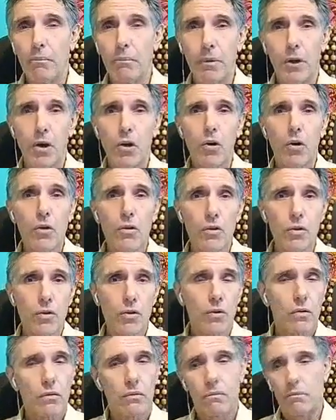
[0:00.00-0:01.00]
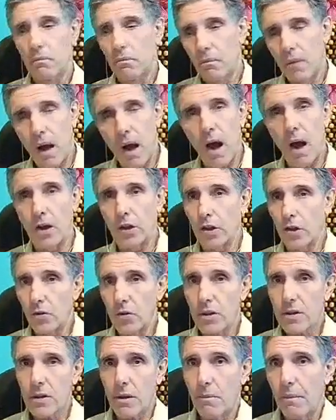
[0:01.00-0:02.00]
because
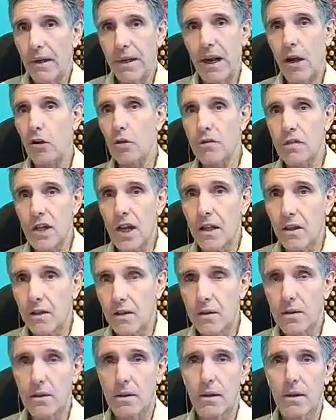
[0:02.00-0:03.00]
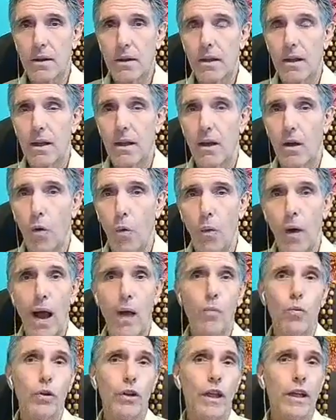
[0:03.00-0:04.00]
arteries are made out of cells.
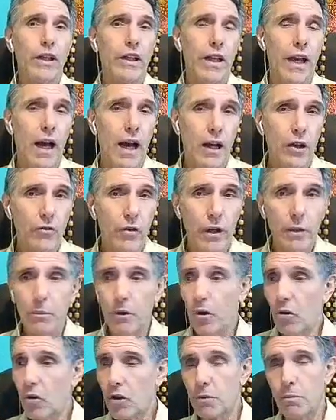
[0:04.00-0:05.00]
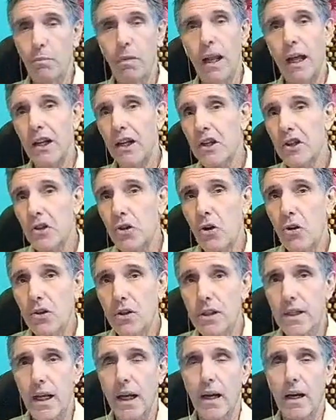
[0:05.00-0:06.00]
Why would they dehydrate? Because blood is
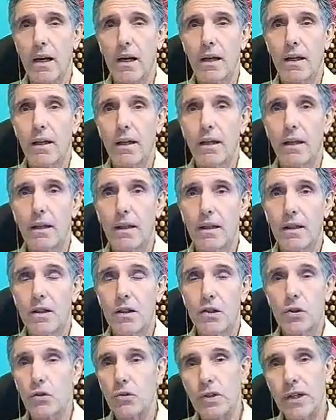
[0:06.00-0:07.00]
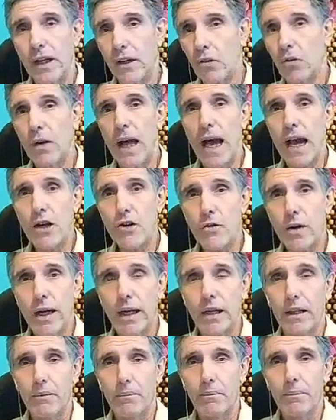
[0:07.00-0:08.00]
toxic, so they don't
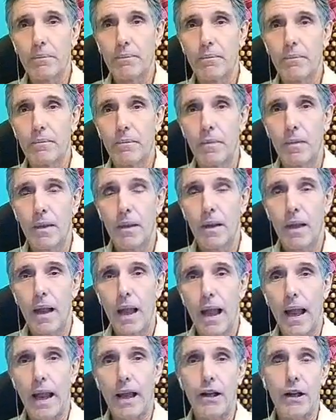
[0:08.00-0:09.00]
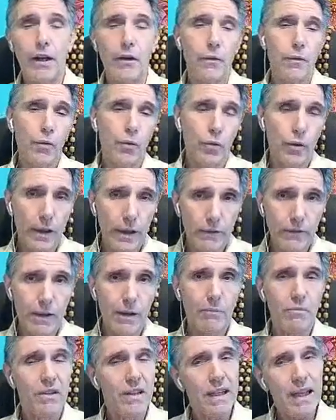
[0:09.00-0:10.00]
hydrate. And if you leave
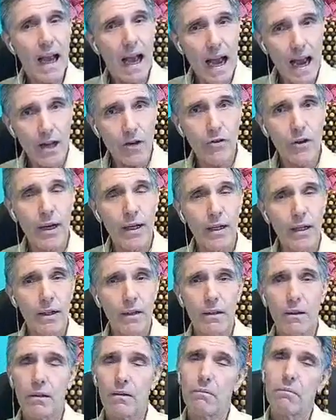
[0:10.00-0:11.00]
them dehydrated,